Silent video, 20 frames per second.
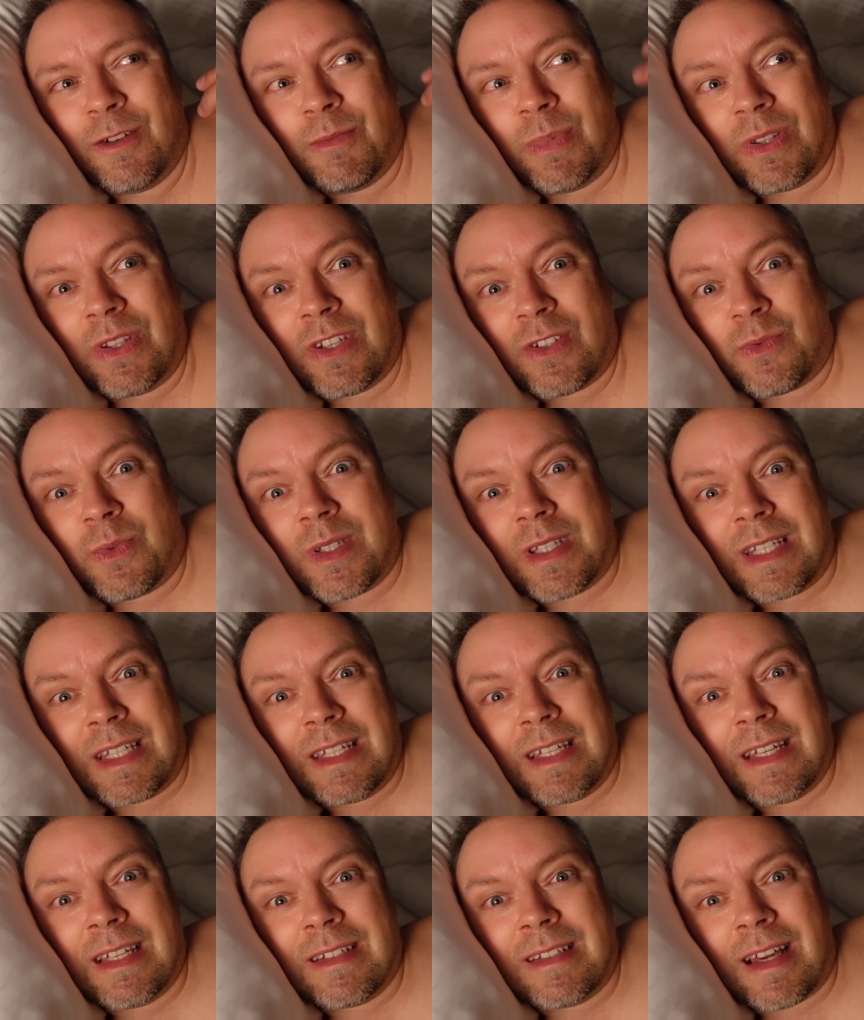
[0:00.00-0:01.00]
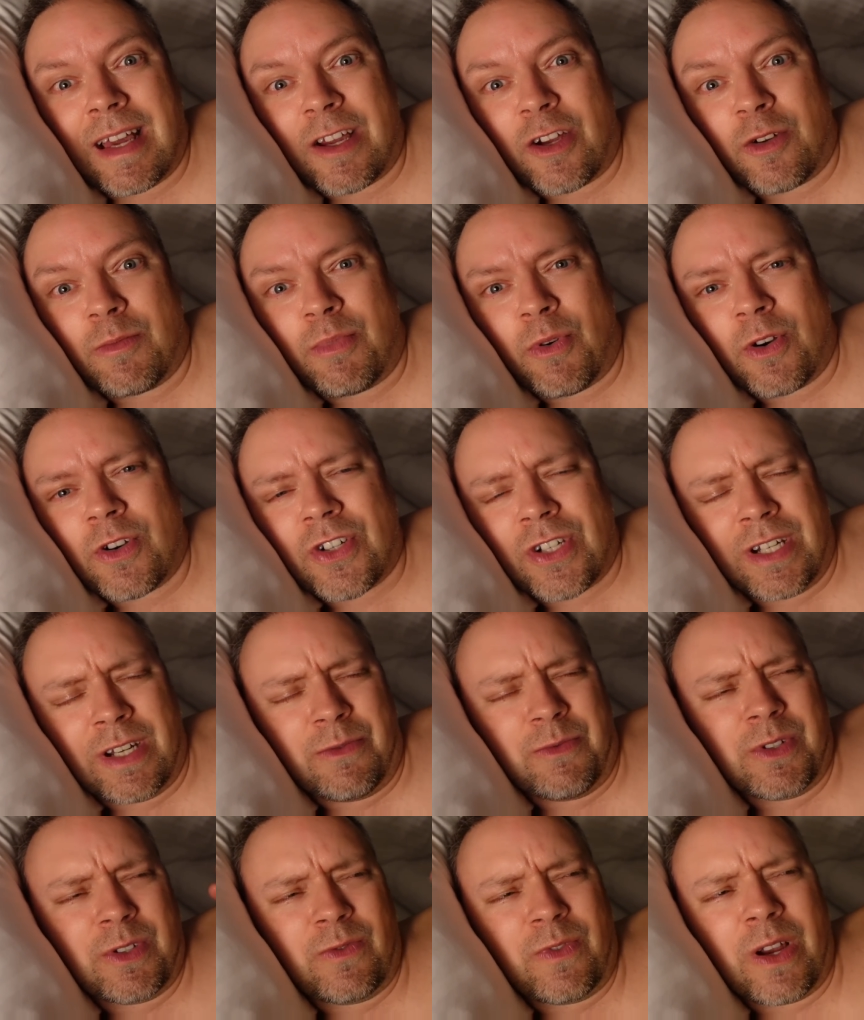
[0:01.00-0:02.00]
but this was the entire portion. It
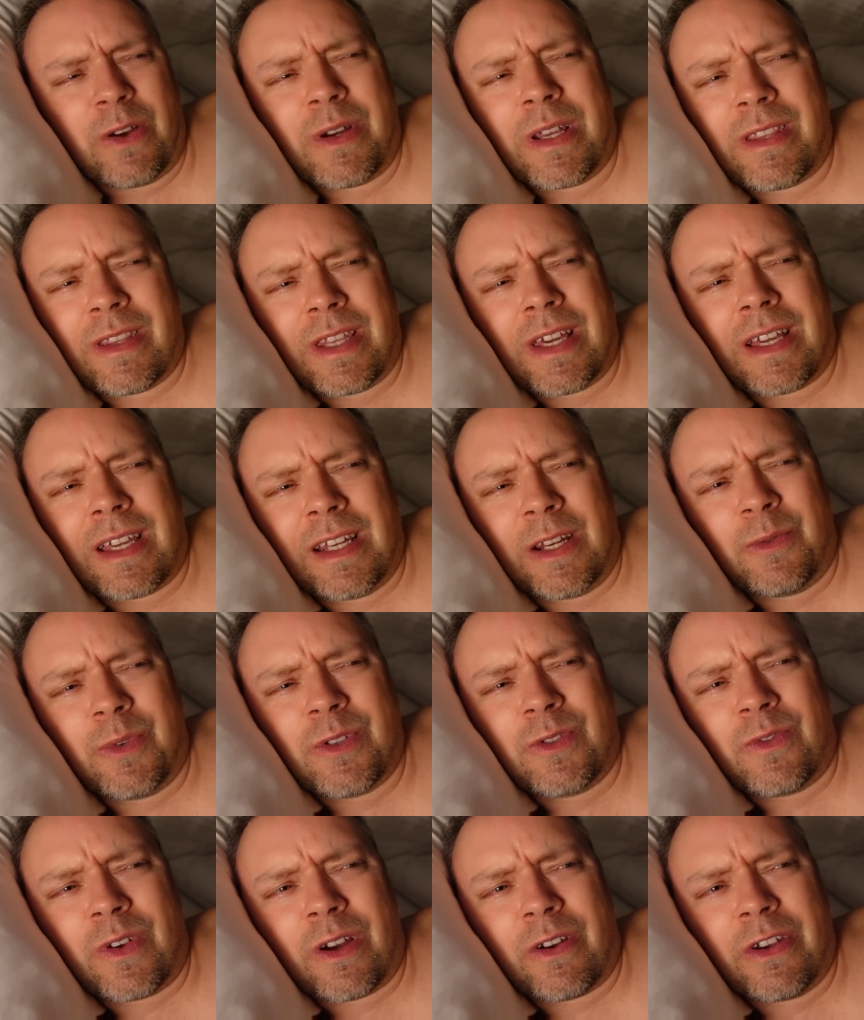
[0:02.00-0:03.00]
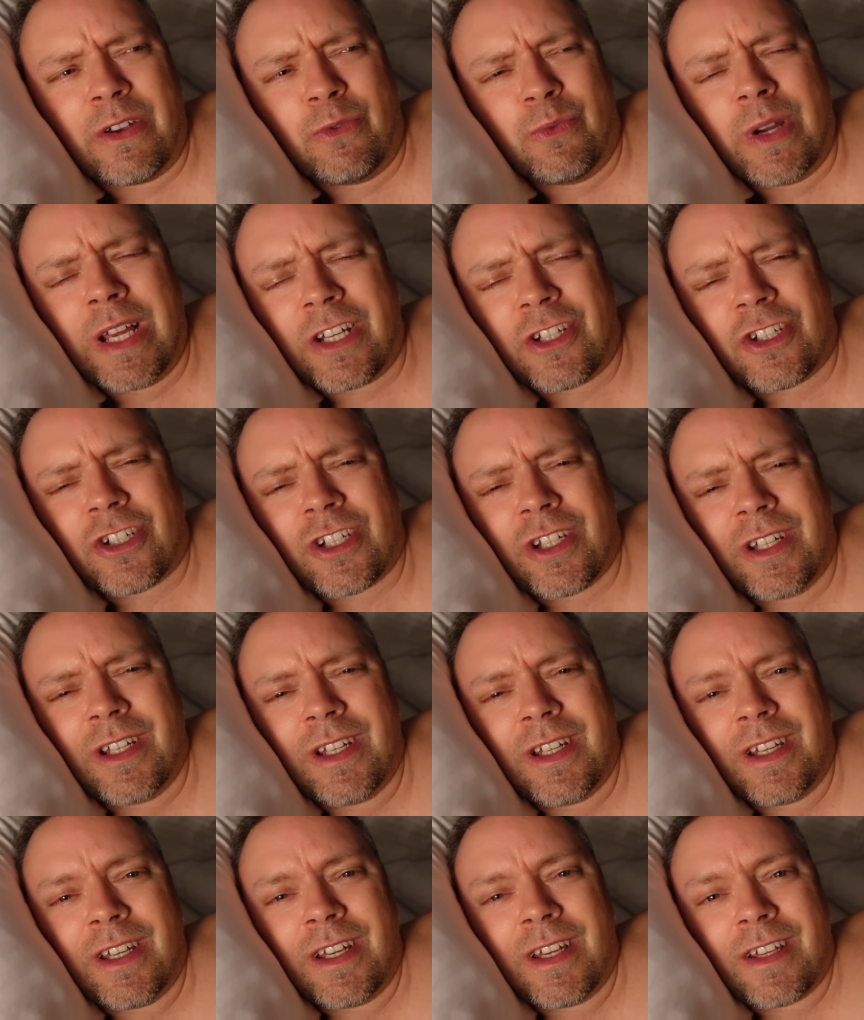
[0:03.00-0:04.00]
was very thick and it was very rich.
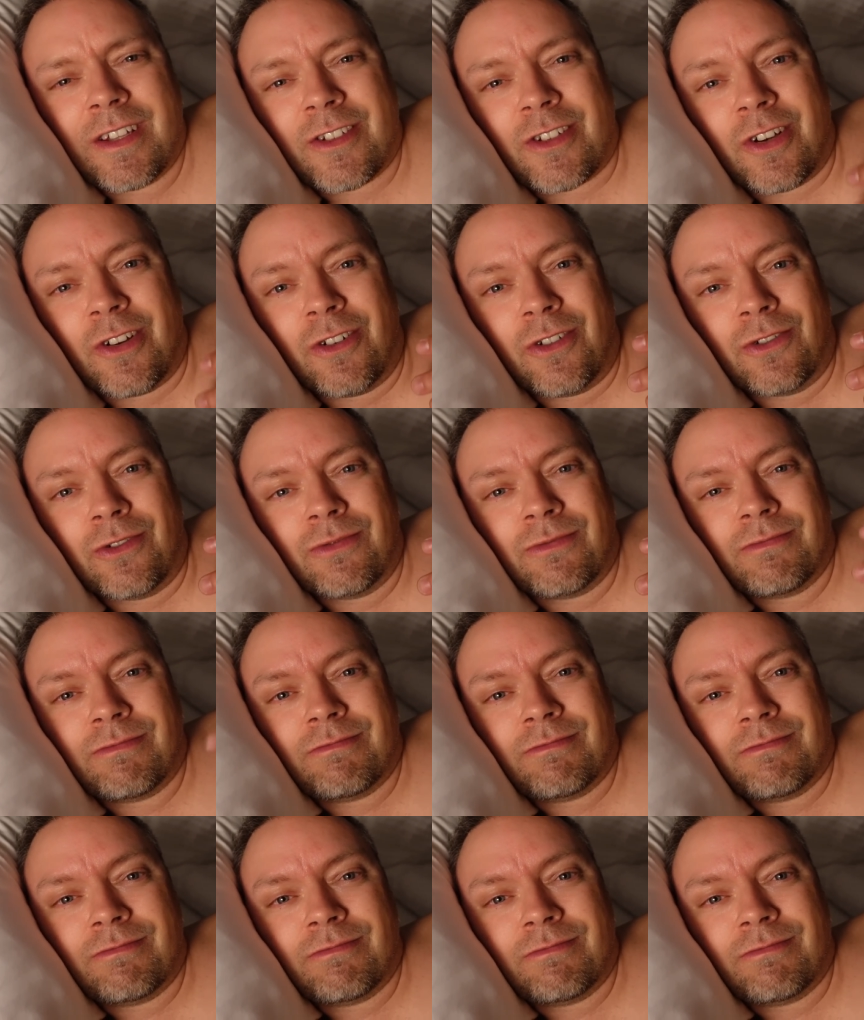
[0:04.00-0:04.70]
So,